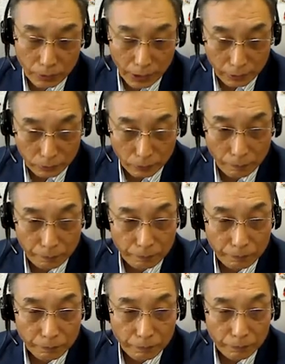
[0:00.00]
So this,
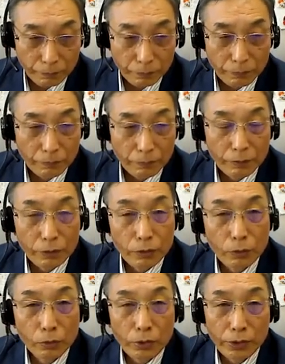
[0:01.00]
the list goes
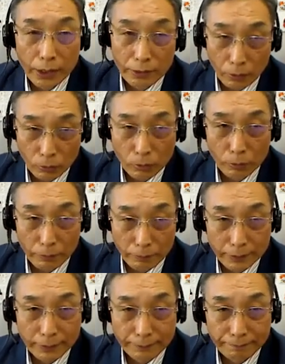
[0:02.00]
on
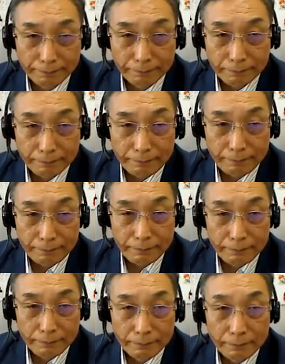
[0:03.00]
and it
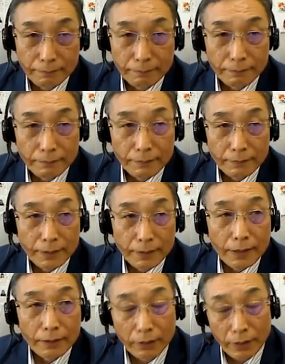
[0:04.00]
shows that the
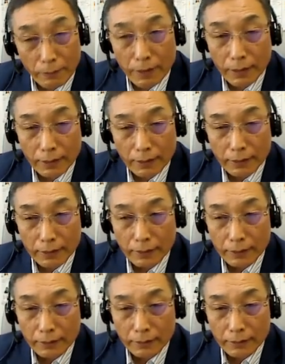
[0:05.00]
tokkatsu is a
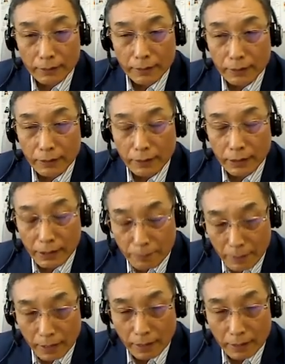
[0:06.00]
very important
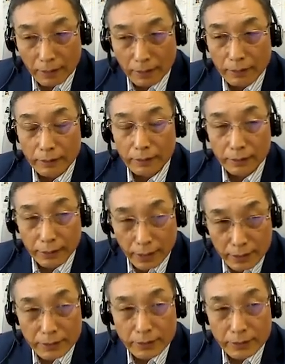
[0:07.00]
part of education.